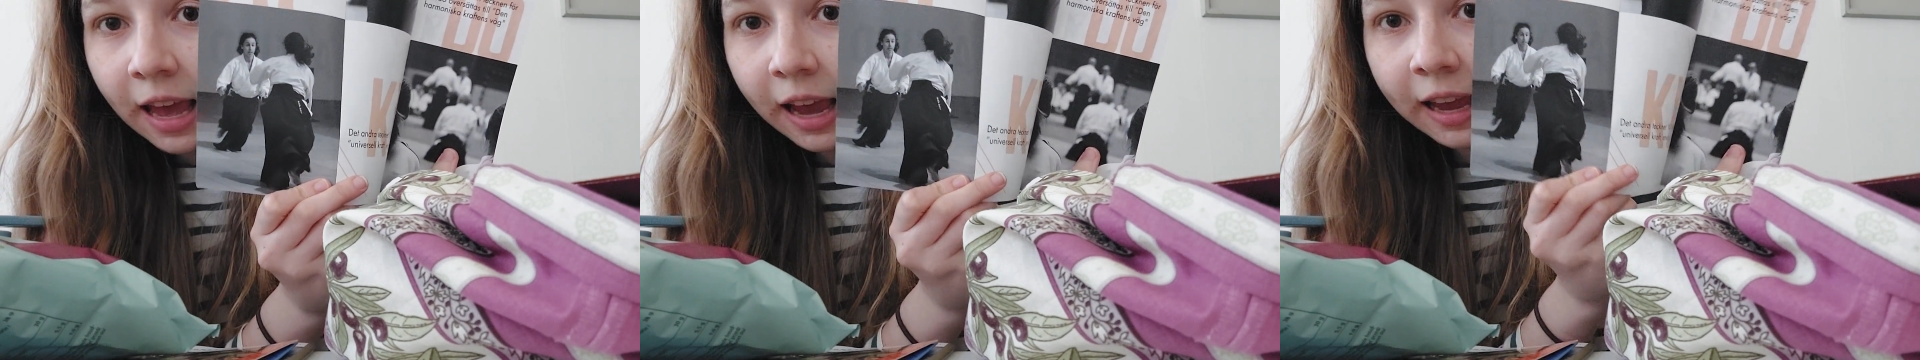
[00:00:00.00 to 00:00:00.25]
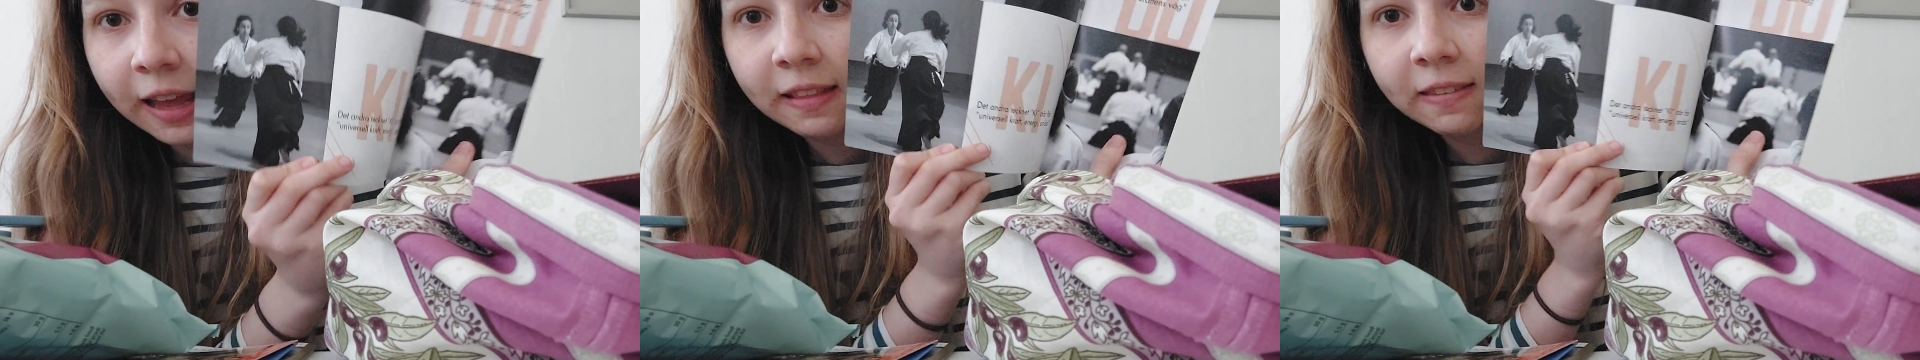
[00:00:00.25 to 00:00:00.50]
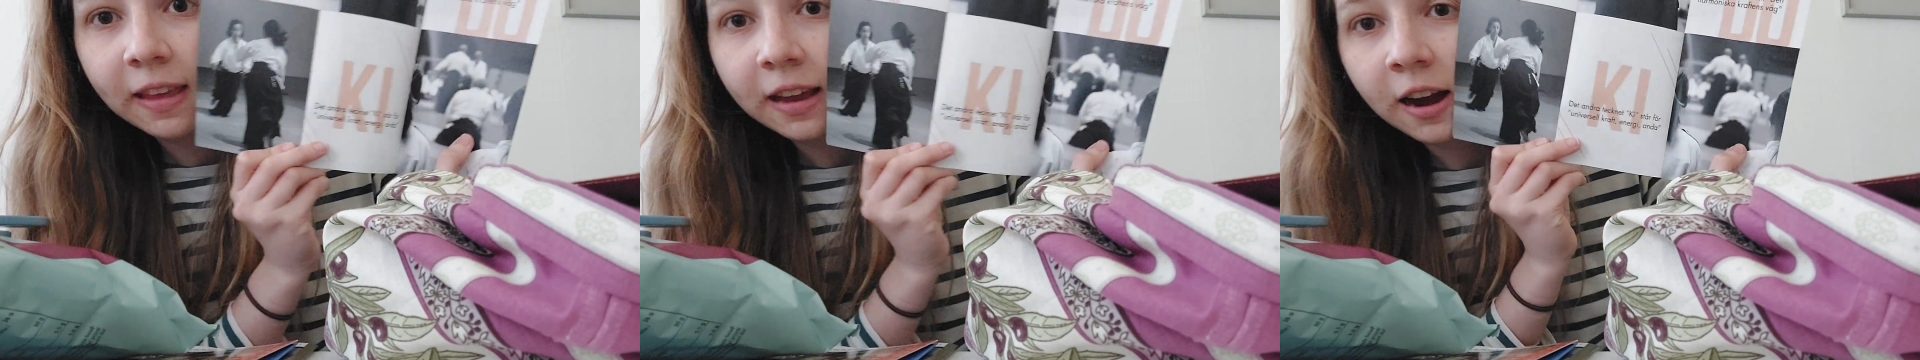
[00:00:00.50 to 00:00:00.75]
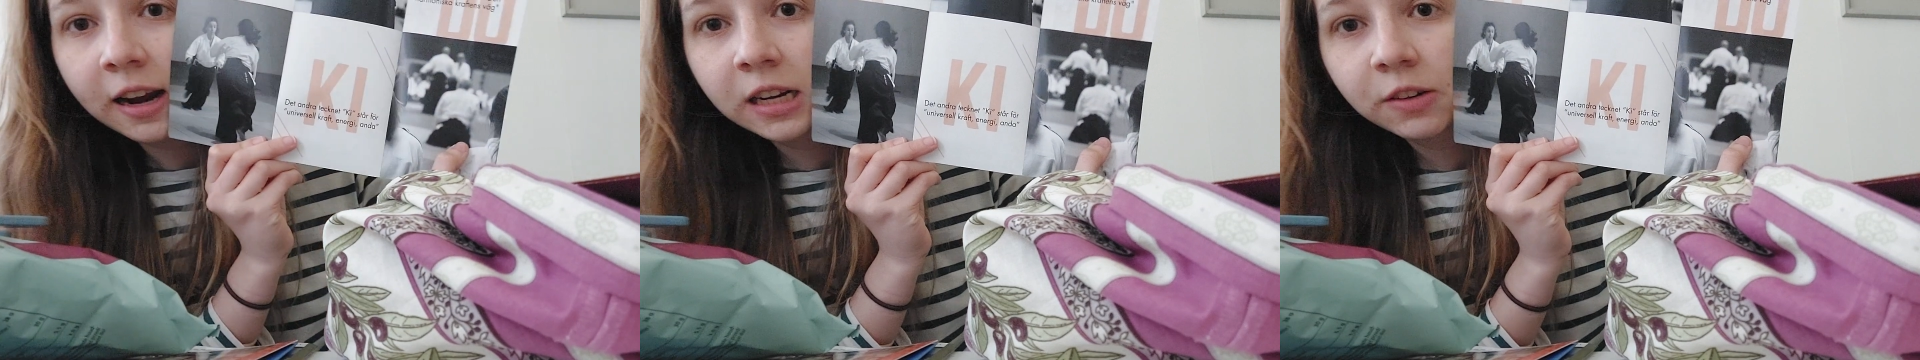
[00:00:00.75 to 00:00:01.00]
and they
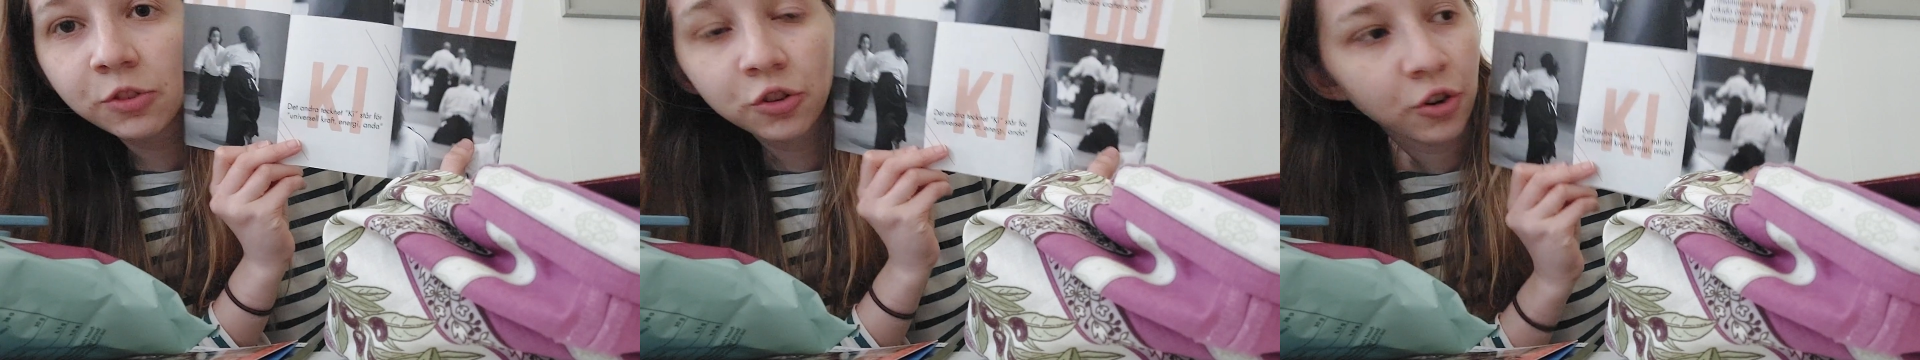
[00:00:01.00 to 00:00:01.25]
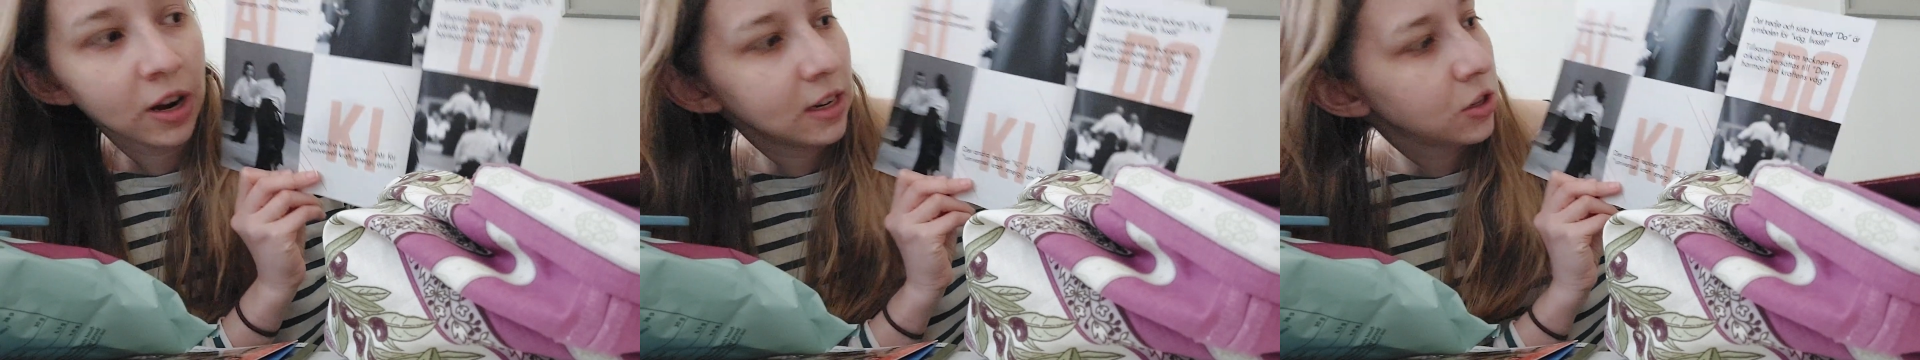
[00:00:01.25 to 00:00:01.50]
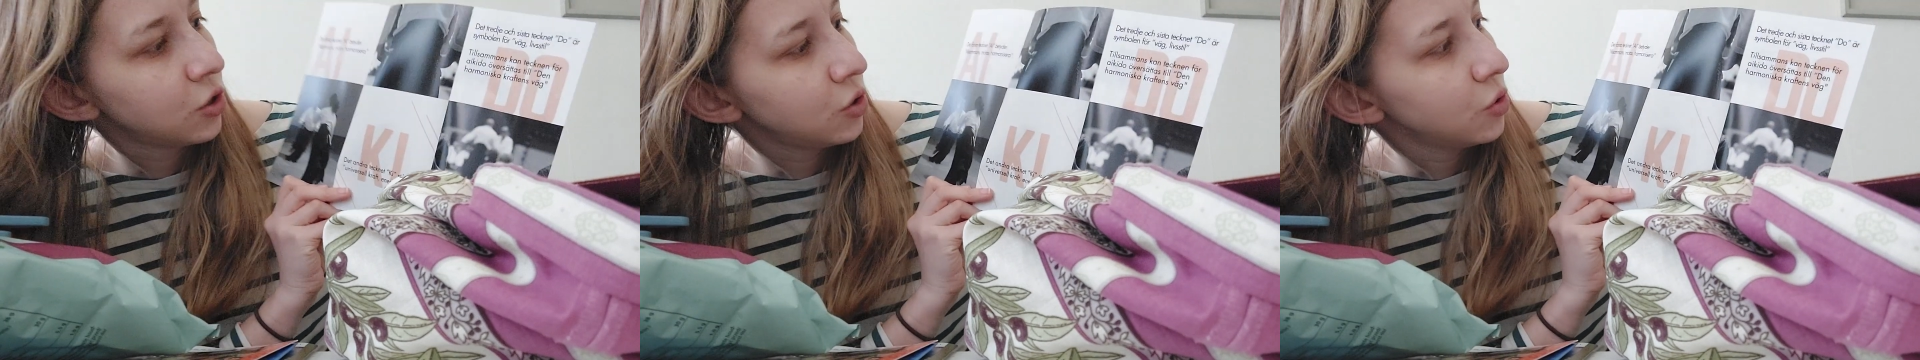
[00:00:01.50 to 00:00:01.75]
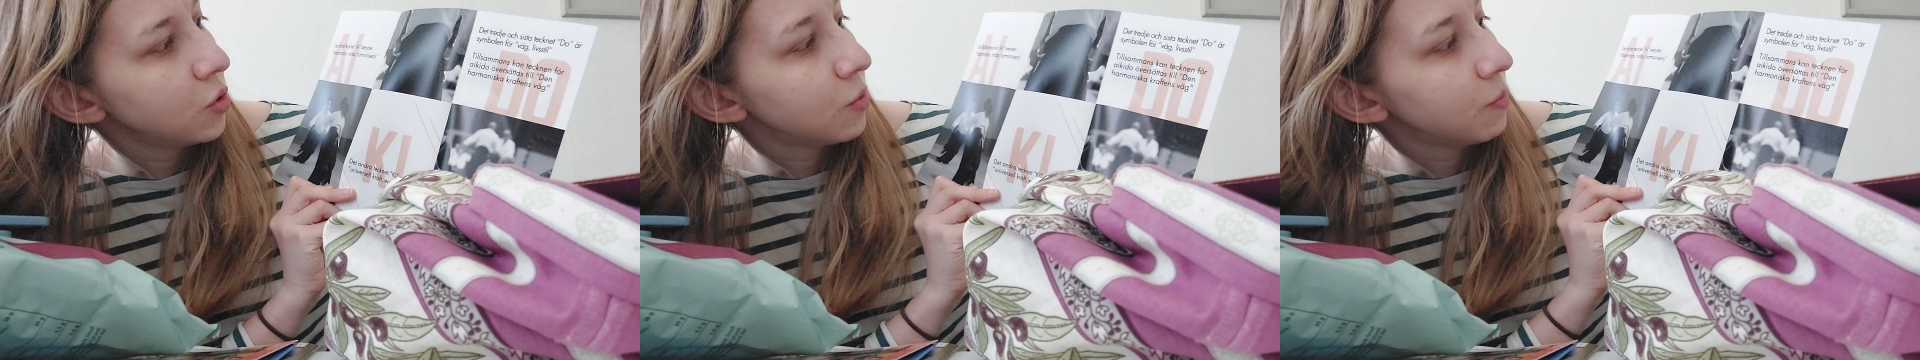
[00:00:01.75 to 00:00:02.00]
kind of try
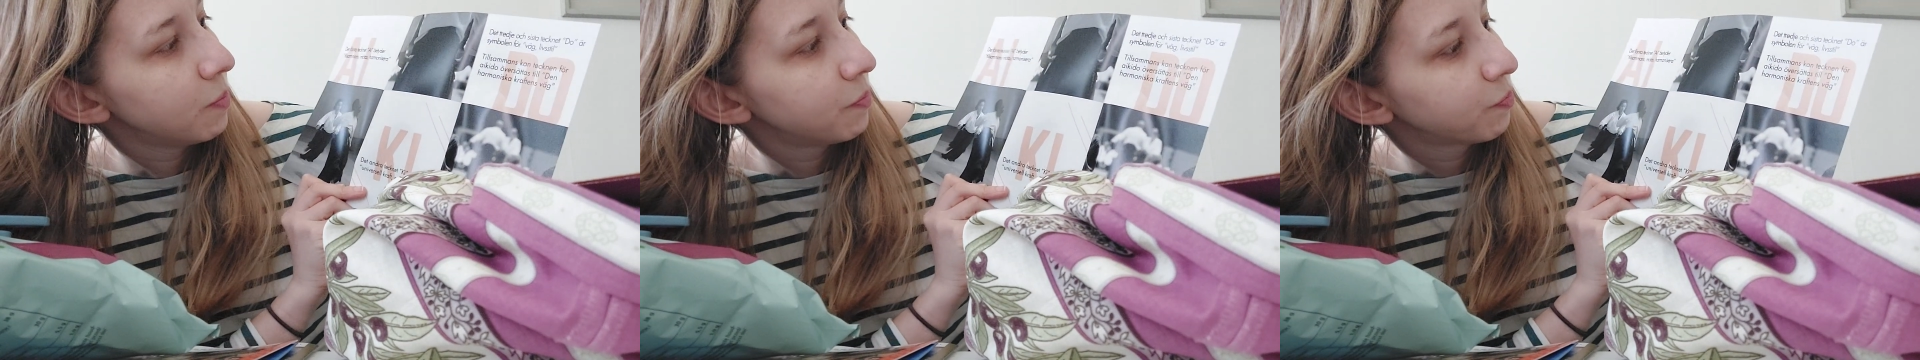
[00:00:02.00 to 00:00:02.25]
to